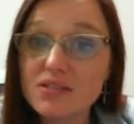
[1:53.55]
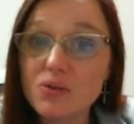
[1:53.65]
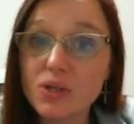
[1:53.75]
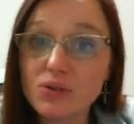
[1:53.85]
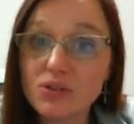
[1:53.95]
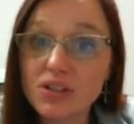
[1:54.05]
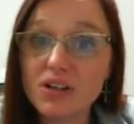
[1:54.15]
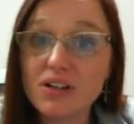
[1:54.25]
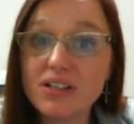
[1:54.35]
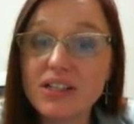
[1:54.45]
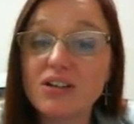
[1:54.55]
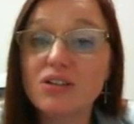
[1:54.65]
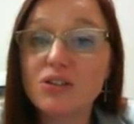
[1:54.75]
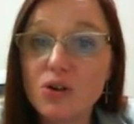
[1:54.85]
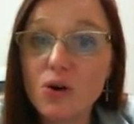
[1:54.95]
So when you click on
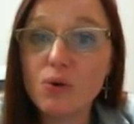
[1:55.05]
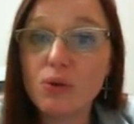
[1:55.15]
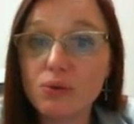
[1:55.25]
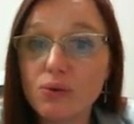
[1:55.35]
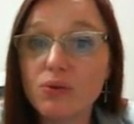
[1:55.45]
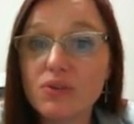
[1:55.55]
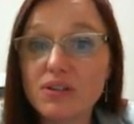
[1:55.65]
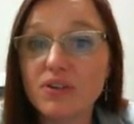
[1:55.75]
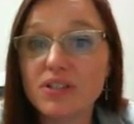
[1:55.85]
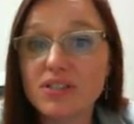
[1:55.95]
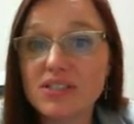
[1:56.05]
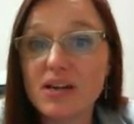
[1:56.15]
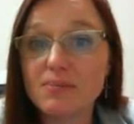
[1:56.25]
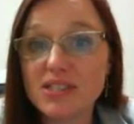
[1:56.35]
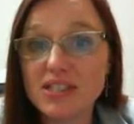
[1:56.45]
here, go through the different
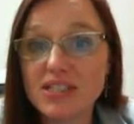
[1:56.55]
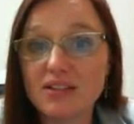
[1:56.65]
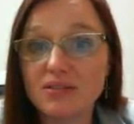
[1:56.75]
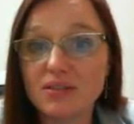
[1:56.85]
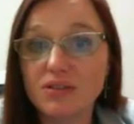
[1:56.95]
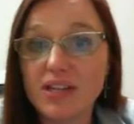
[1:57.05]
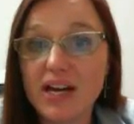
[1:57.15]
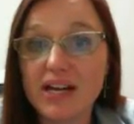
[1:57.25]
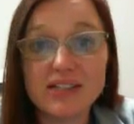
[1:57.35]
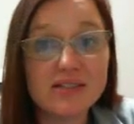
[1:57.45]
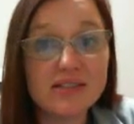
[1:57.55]
steps to download that.